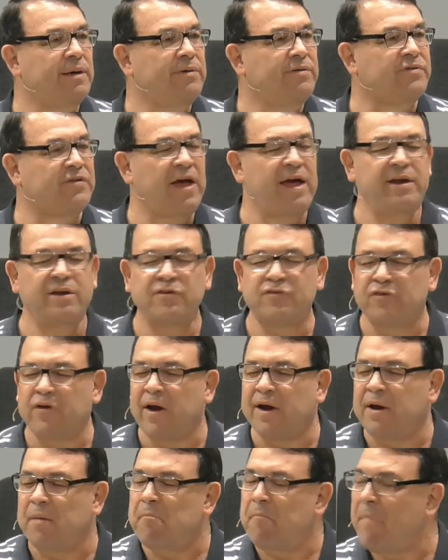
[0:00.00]
Satan is
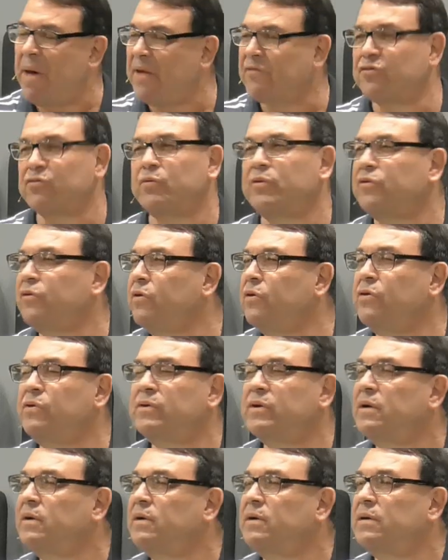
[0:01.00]
trying to mess with you,
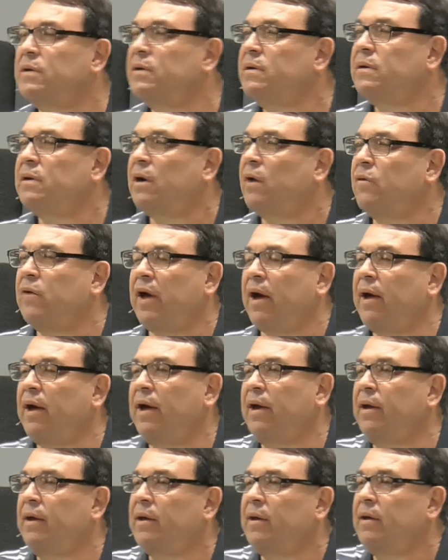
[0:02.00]
okay?